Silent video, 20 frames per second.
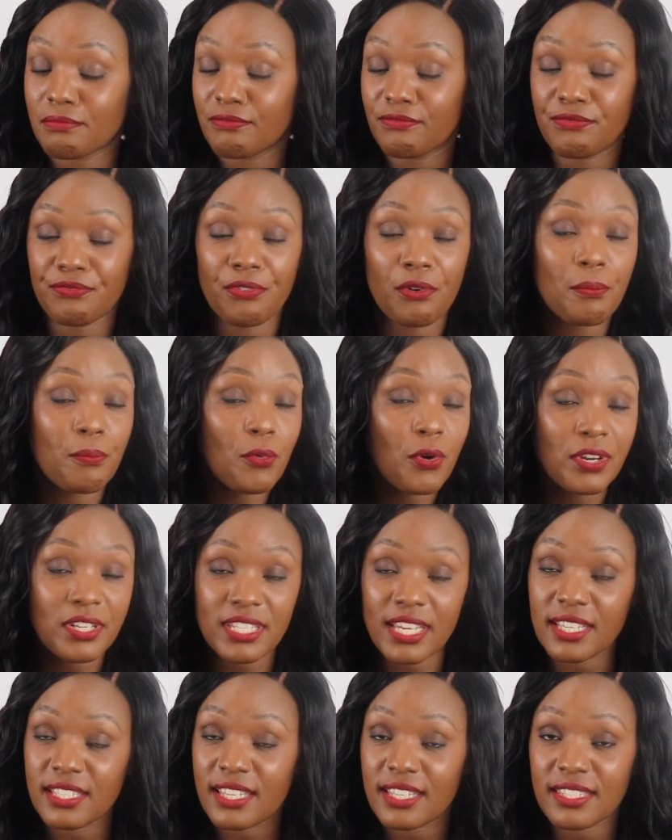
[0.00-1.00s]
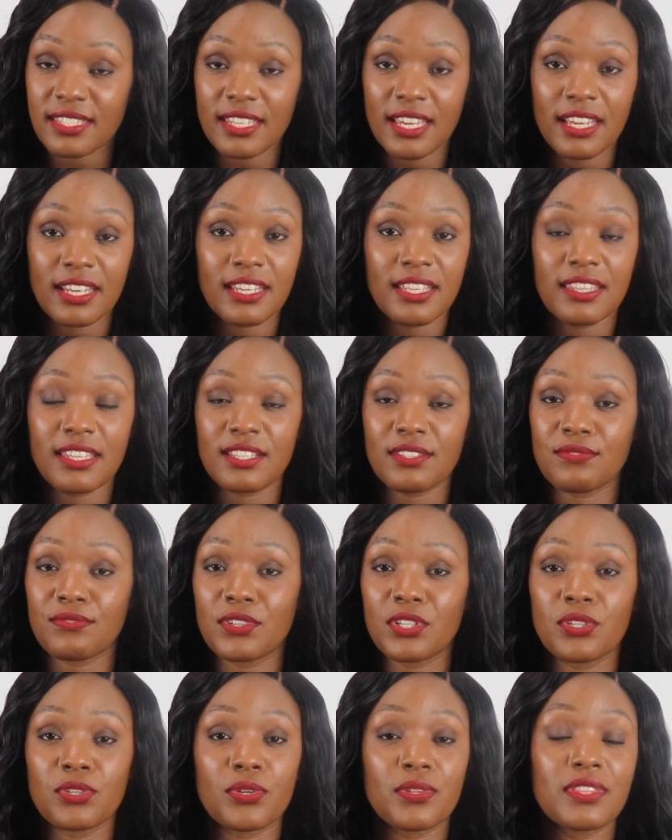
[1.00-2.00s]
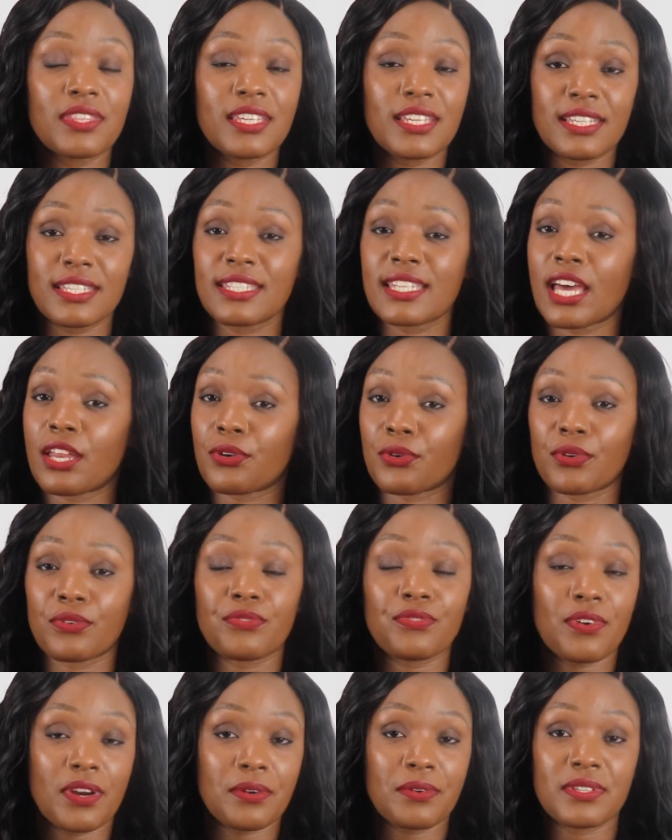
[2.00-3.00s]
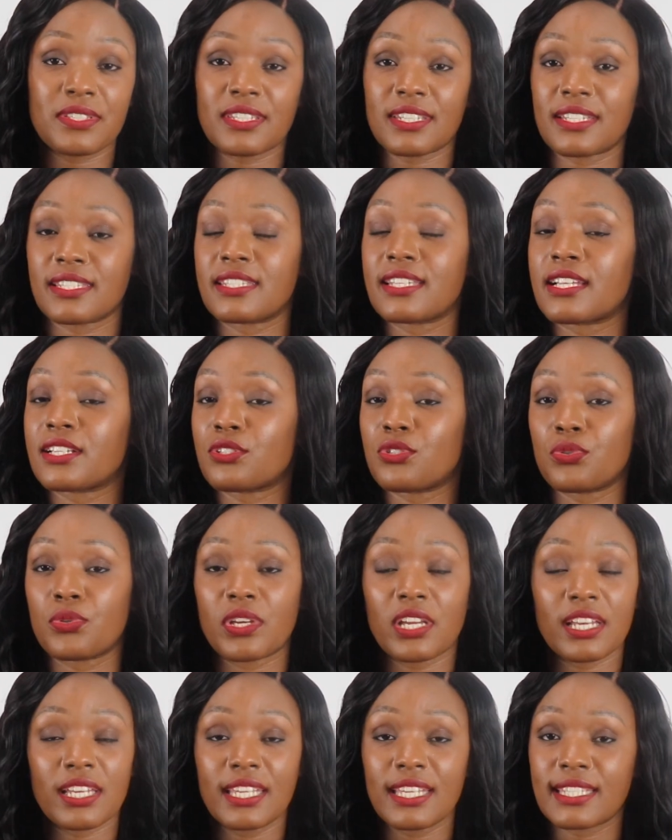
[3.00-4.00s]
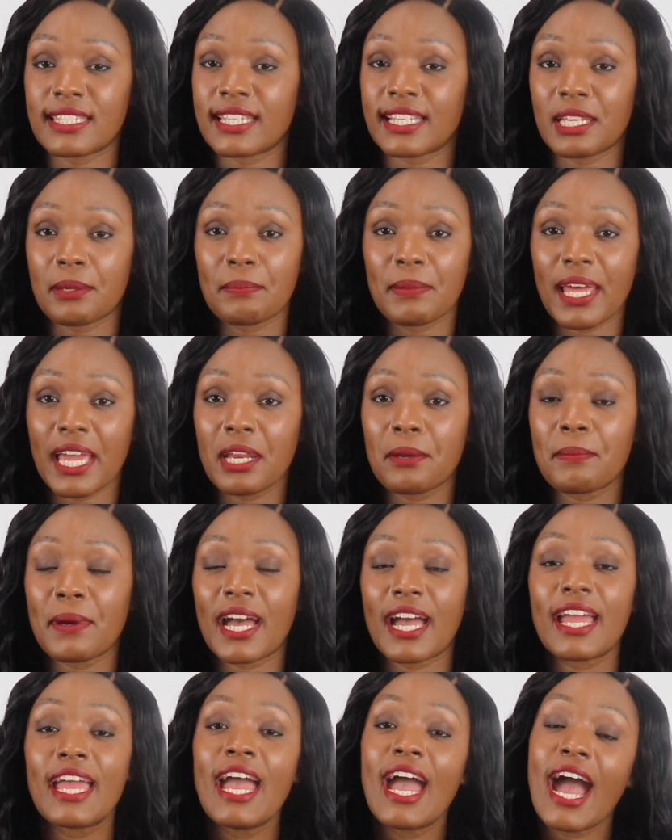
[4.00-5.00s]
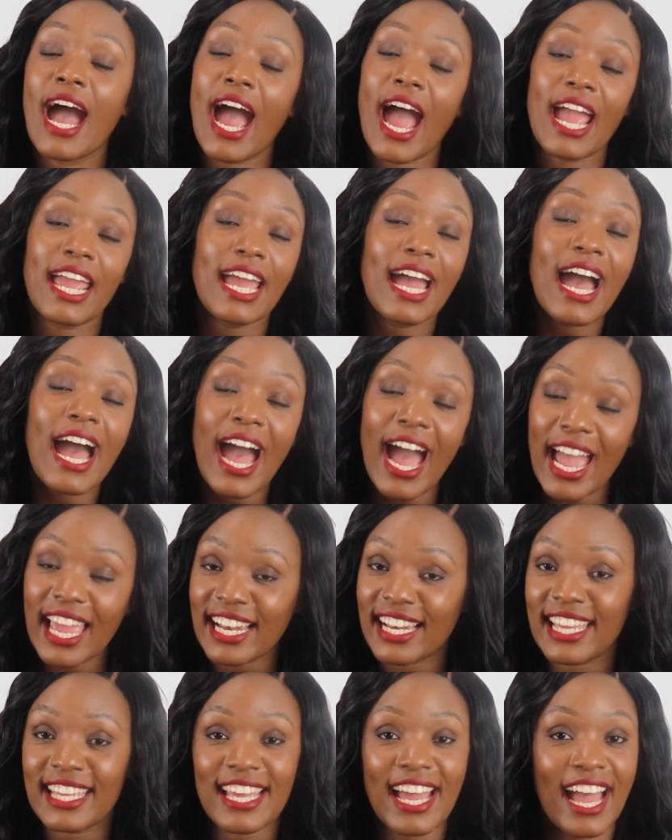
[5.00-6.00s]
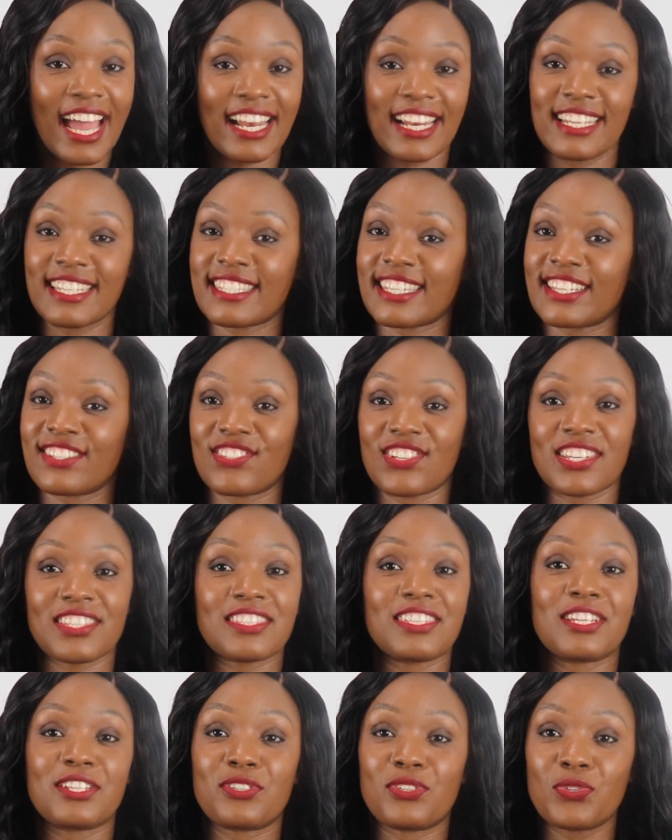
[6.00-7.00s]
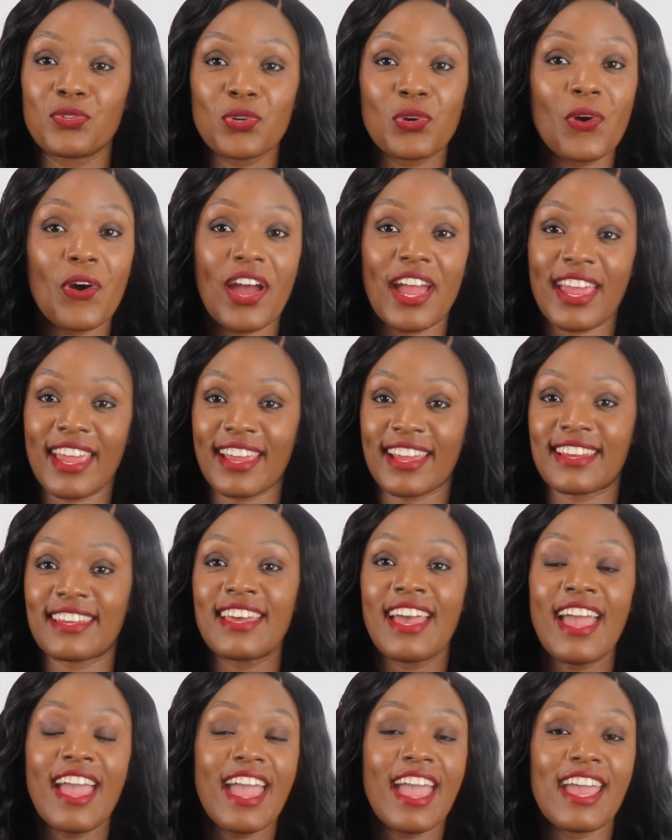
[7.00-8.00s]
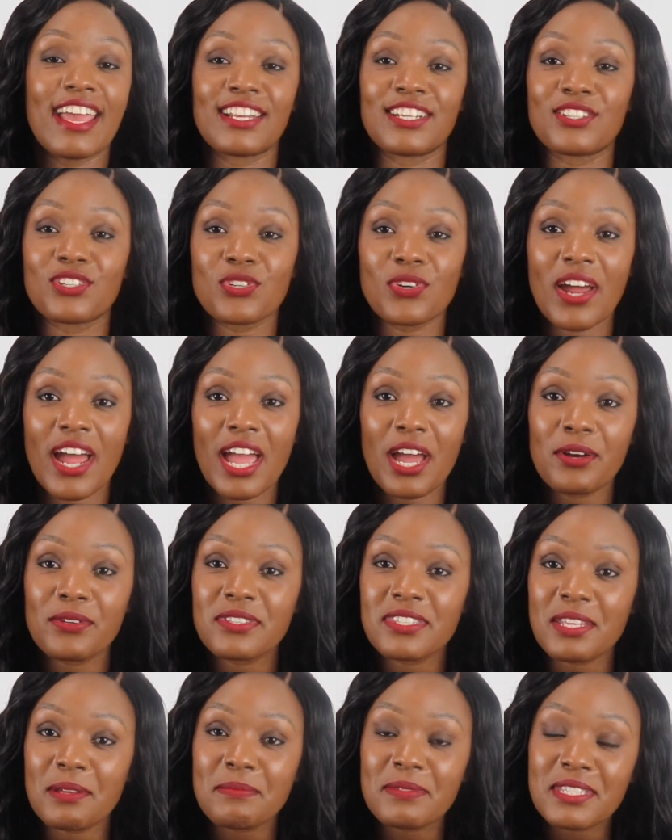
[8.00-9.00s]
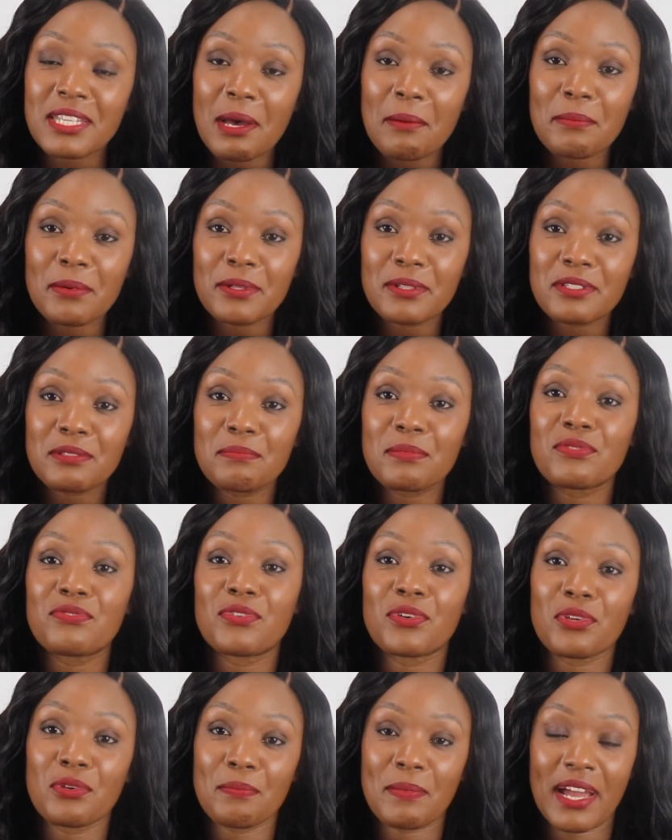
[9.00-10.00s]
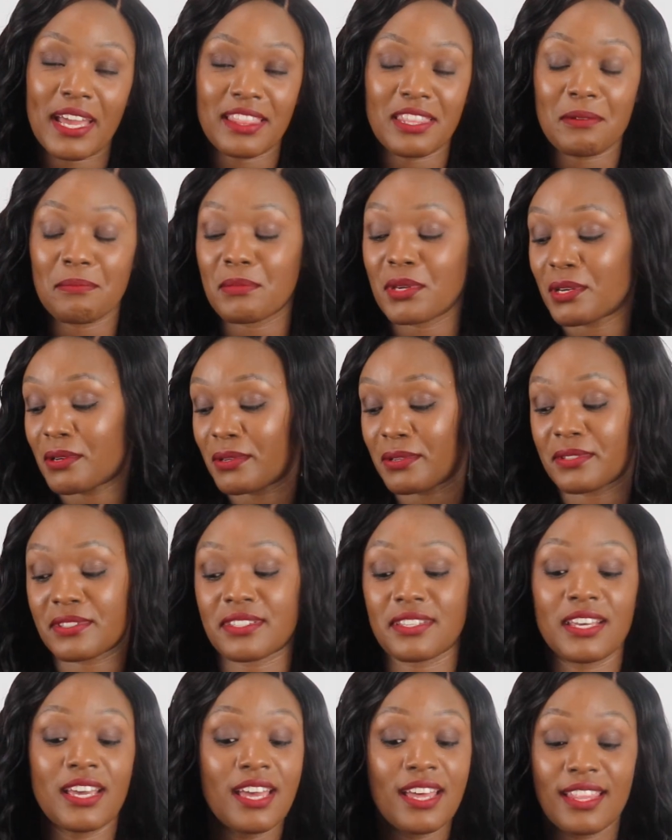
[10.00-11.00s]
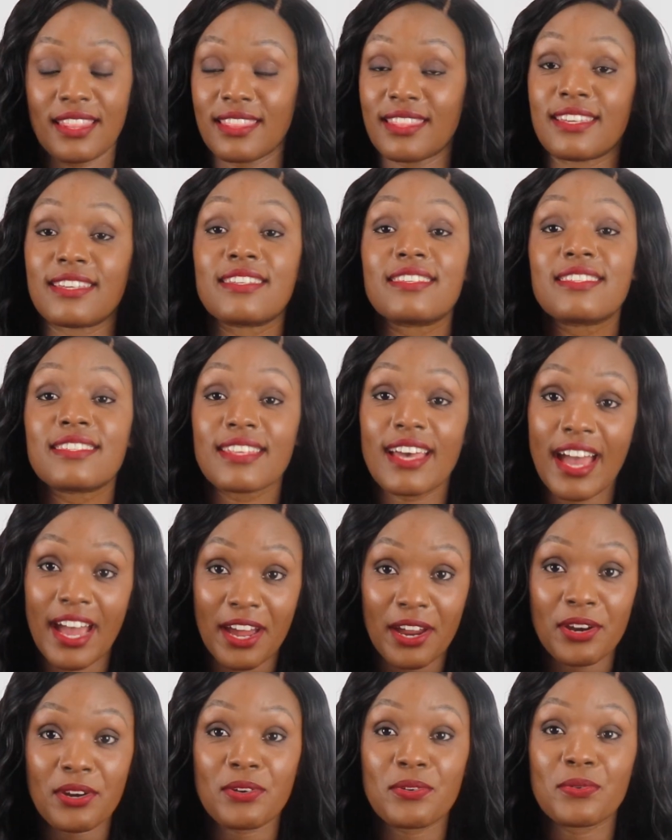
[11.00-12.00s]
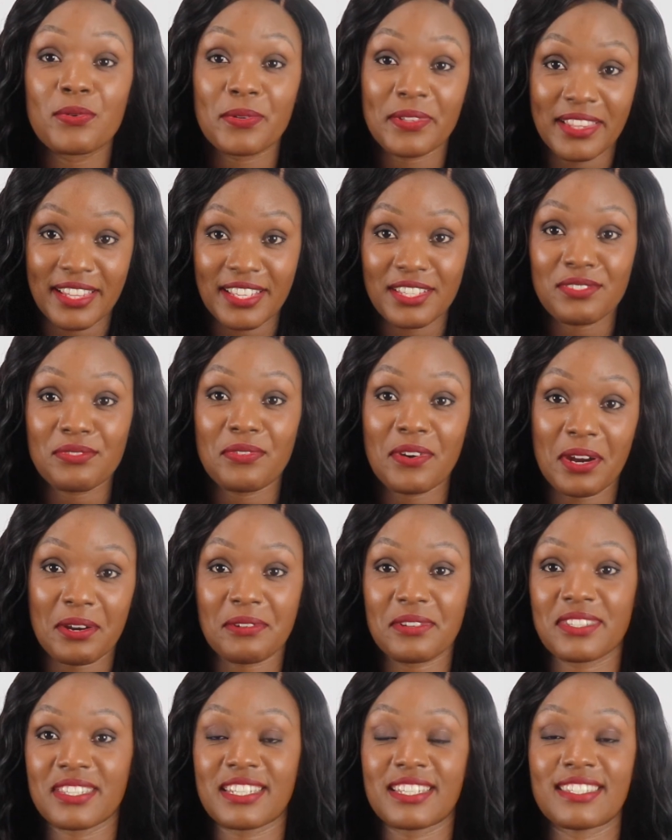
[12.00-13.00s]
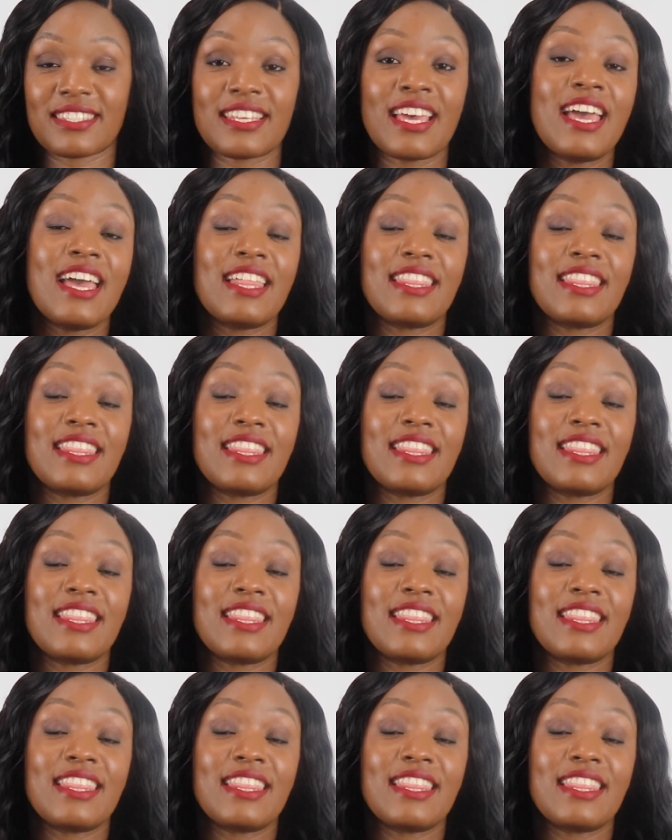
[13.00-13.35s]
from what I just said in this video, these are not fragrances that you can easily blind buy. I highly suggest that you go ahead and try out some samples before you buy them, because these are ruthless fragrances.